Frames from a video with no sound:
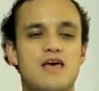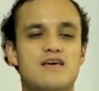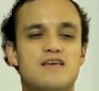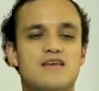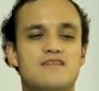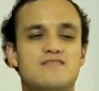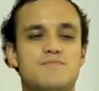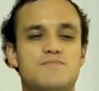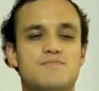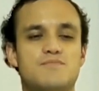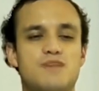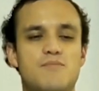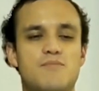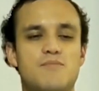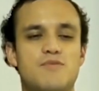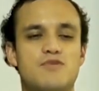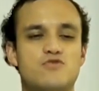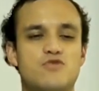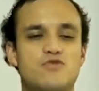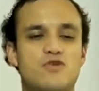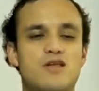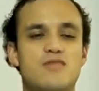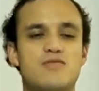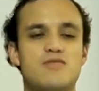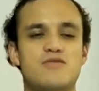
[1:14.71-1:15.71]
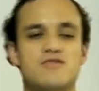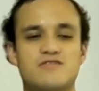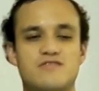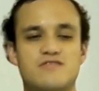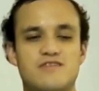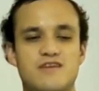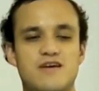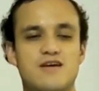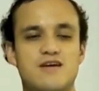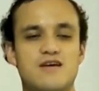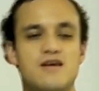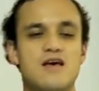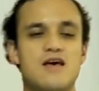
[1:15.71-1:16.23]
in September
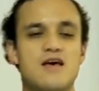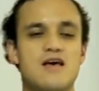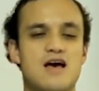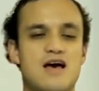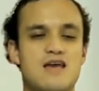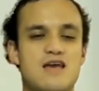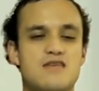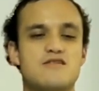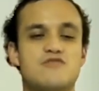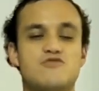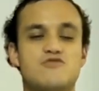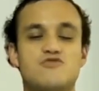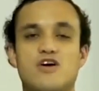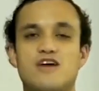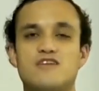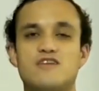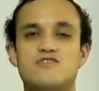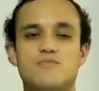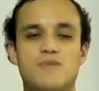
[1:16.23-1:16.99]
2013 as she tried